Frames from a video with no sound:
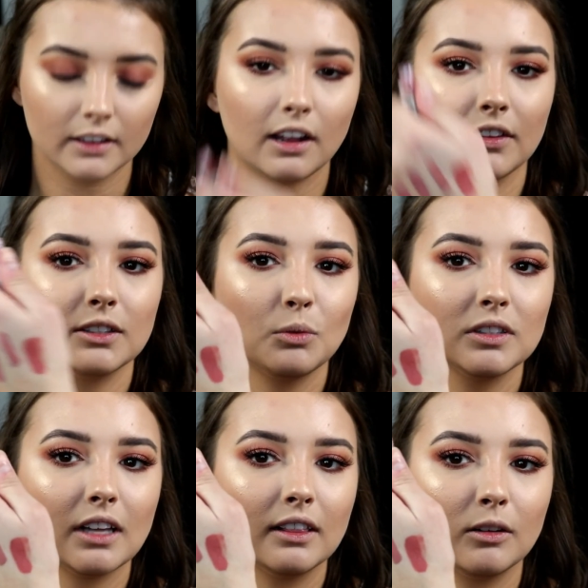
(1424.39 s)
Now this
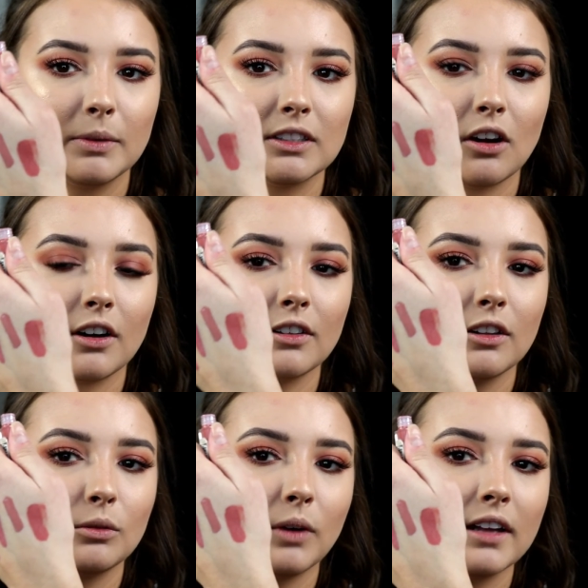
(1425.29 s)
one's a little bit darker
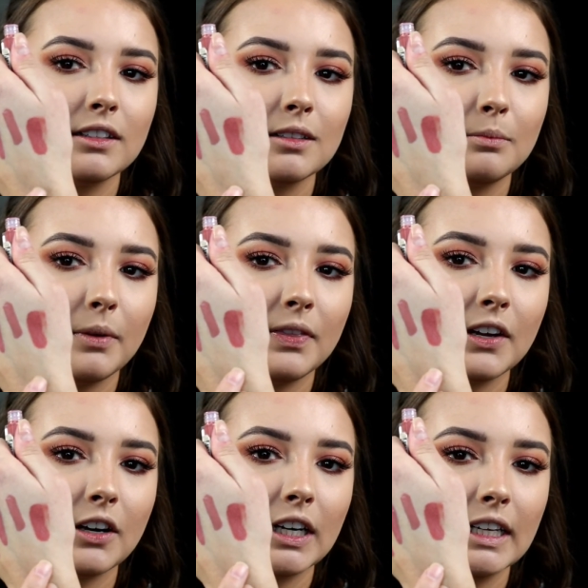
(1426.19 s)
than the rest, but
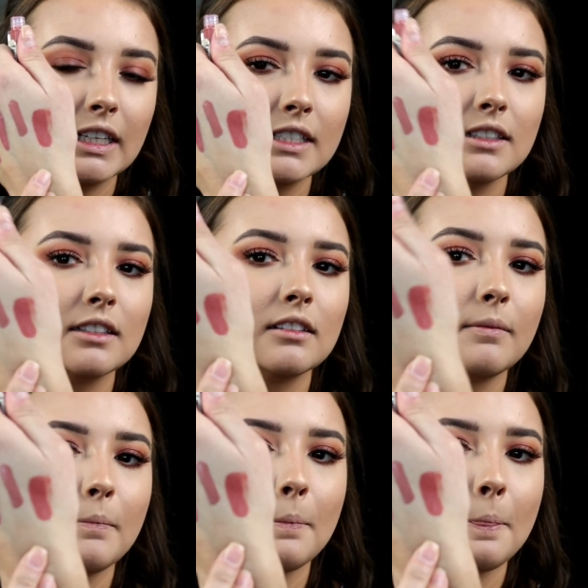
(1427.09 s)
there it is.
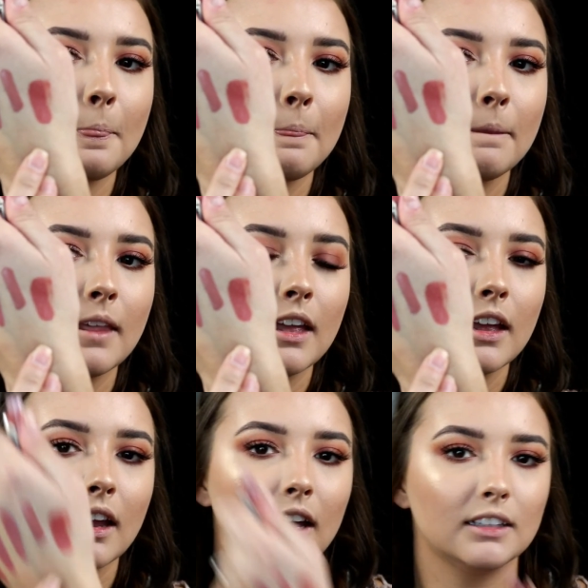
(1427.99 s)

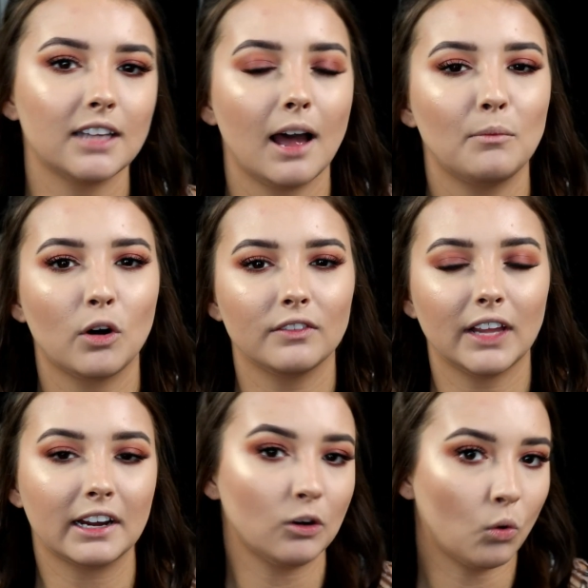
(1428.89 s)
It's got more of
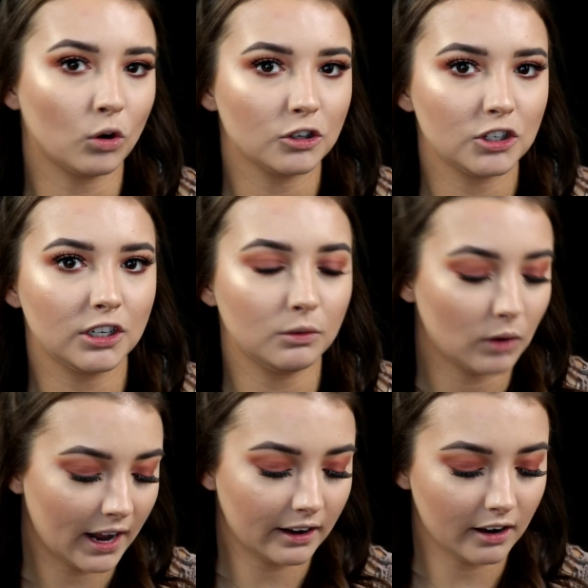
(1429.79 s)
like an orangey
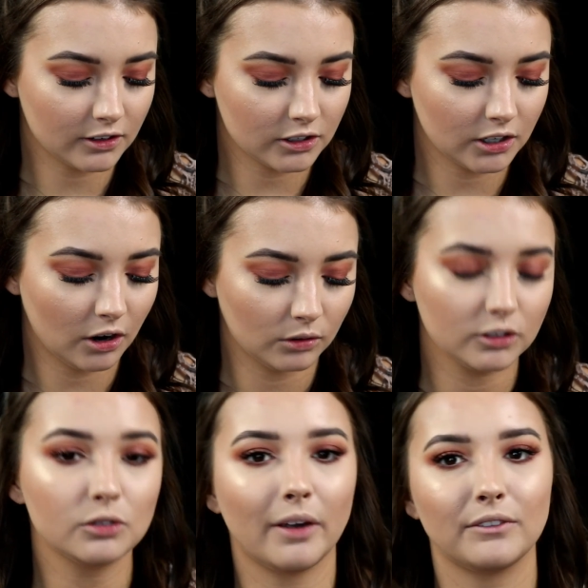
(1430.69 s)
red
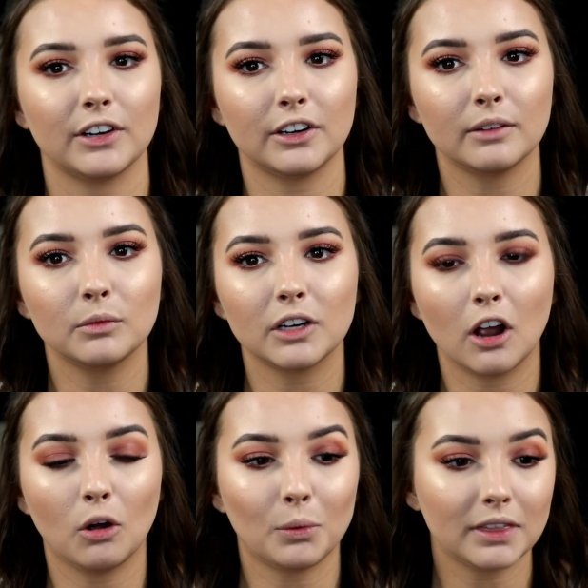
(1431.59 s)
undertone, so I figured it would
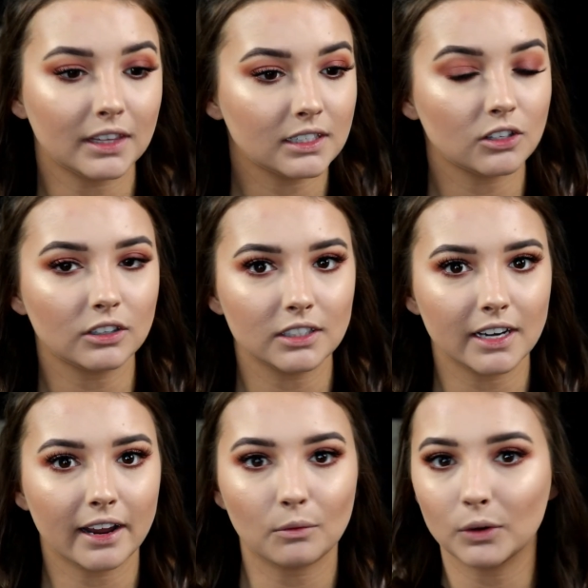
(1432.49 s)
go with this look
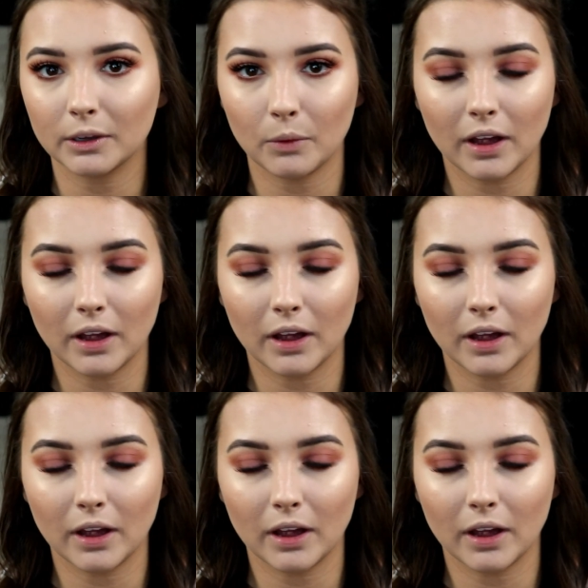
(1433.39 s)
today really